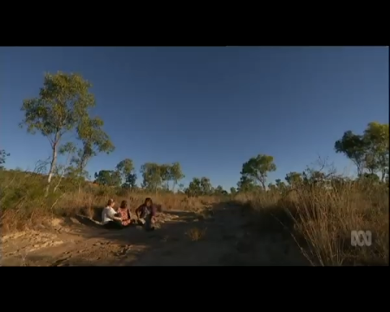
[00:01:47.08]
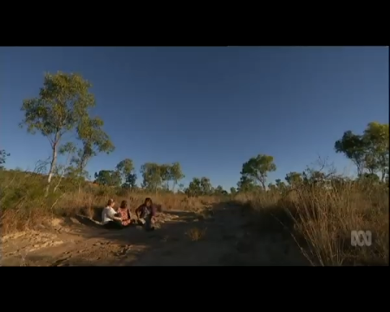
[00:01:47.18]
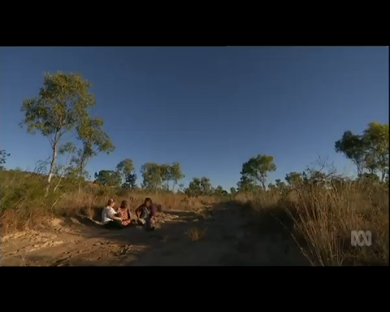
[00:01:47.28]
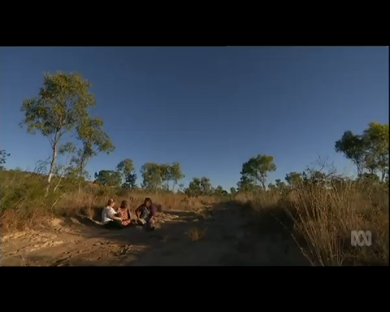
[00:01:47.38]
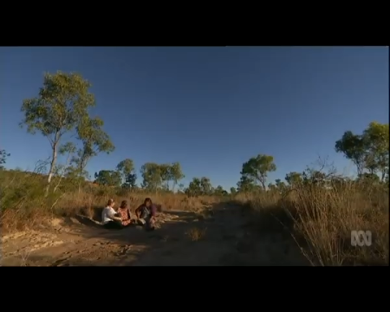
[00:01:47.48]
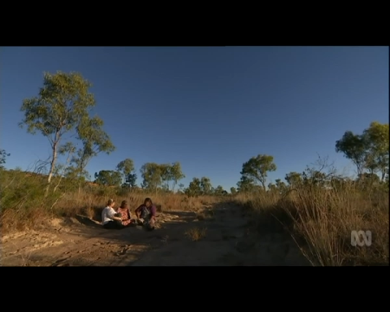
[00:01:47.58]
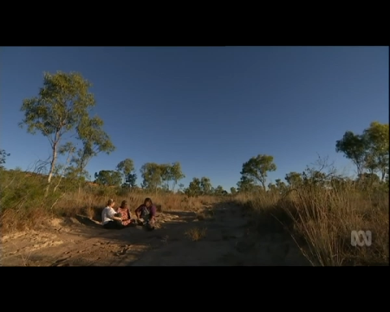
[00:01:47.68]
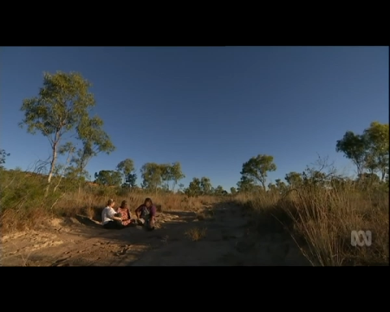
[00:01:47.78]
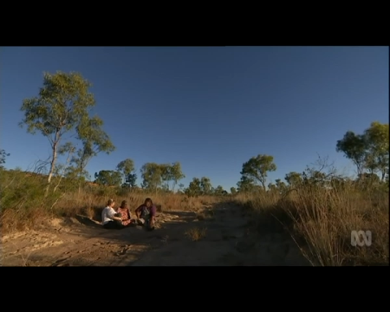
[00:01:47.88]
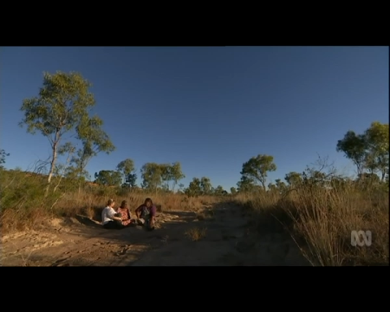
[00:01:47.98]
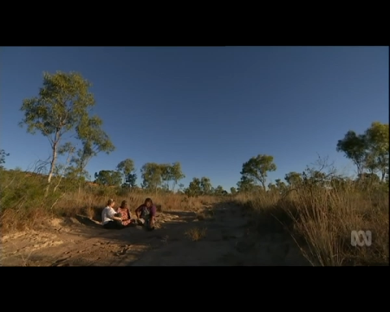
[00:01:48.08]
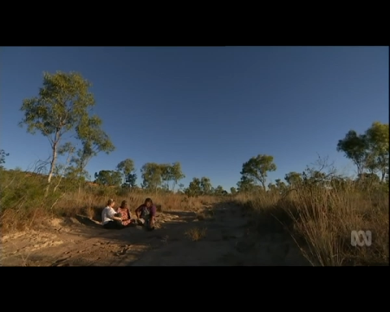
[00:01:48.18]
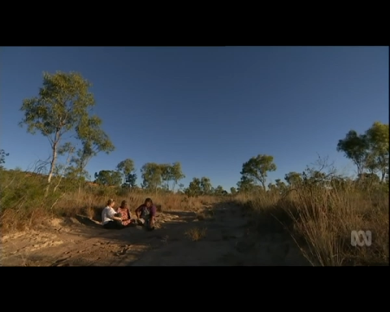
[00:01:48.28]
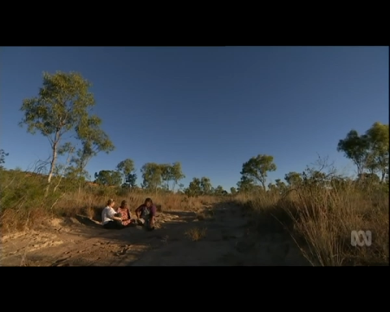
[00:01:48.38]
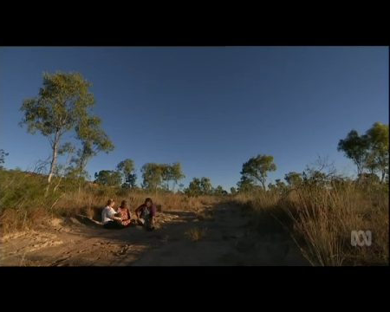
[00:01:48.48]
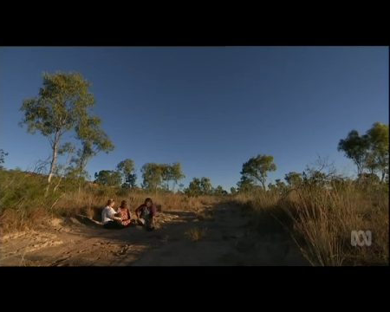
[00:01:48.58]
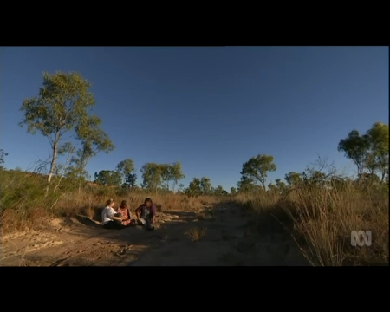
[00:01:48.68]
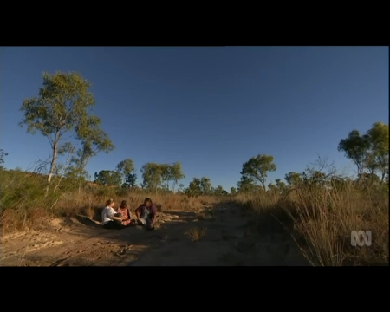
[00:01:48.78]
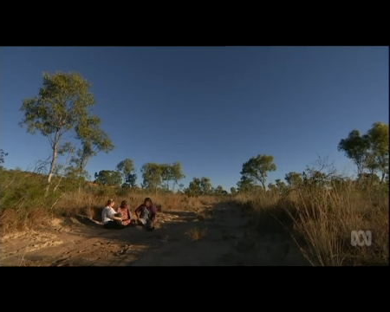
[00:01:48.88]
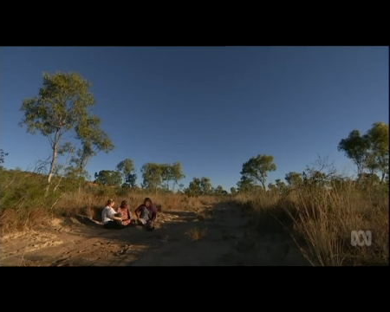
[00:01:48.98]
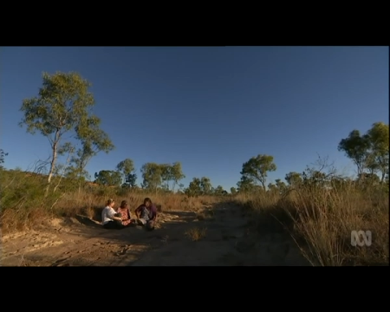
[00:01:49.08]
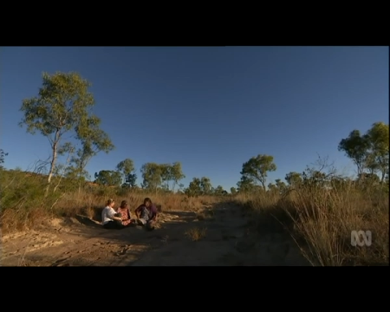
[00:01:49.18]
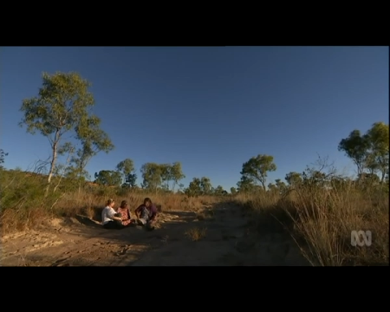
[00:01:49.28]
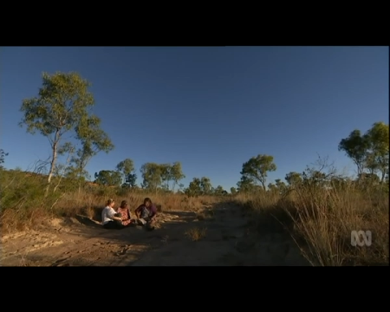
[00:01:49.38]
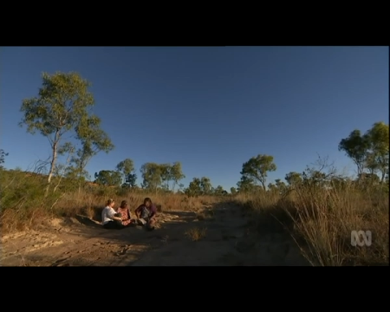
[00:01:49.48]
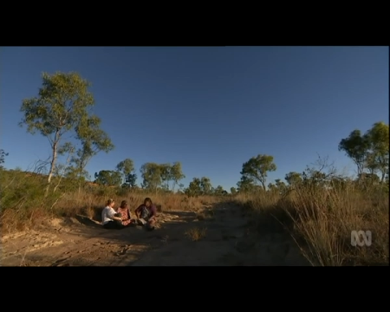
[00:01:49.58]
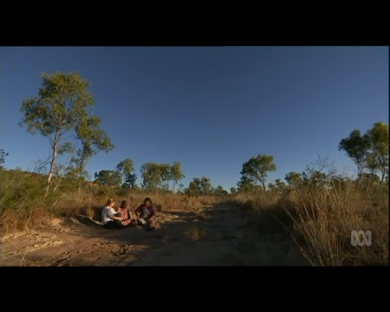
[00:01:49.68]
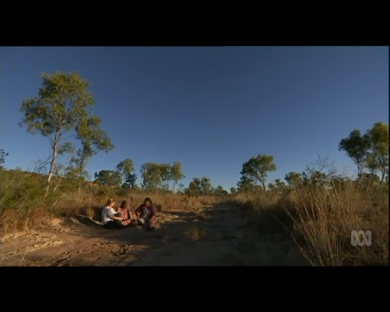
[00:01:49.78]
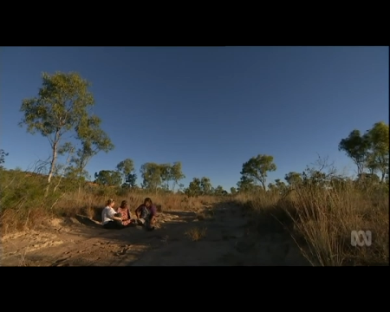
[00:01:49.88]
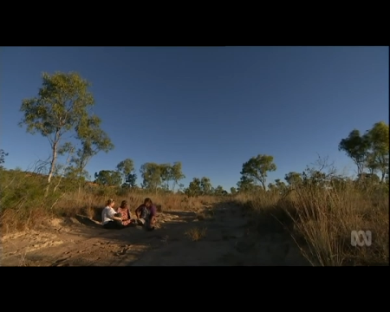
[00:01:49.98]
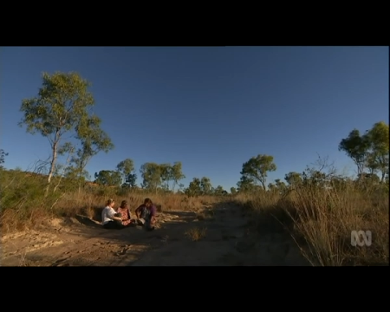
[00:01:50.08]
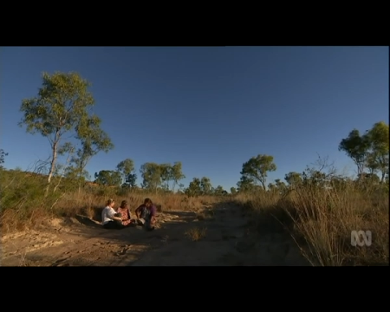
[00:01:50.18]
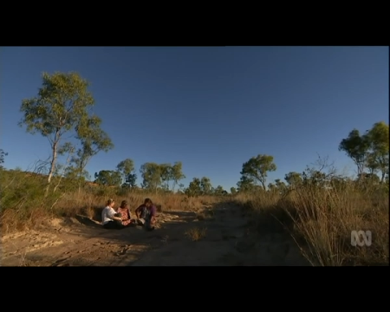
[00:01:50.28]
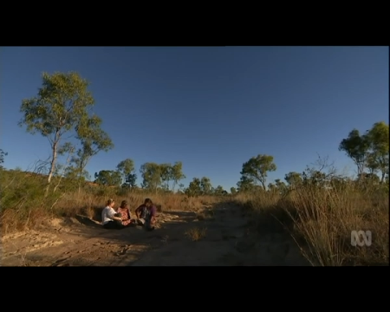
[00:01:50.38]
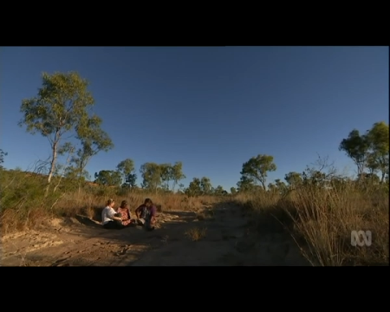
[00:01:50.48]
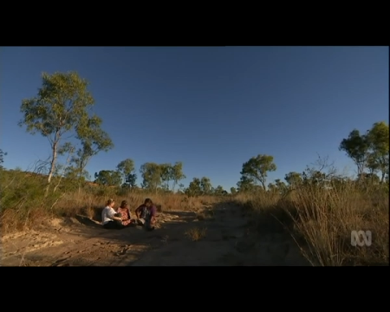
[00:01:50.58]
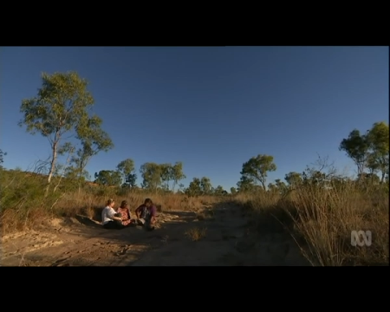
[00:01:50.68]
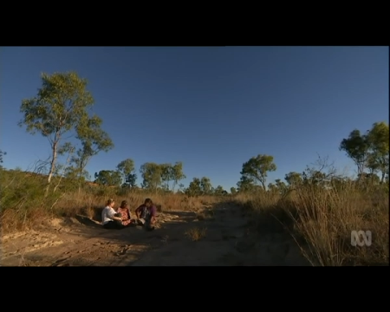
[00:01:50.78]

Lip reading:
No face is visible, so there are no lips to read.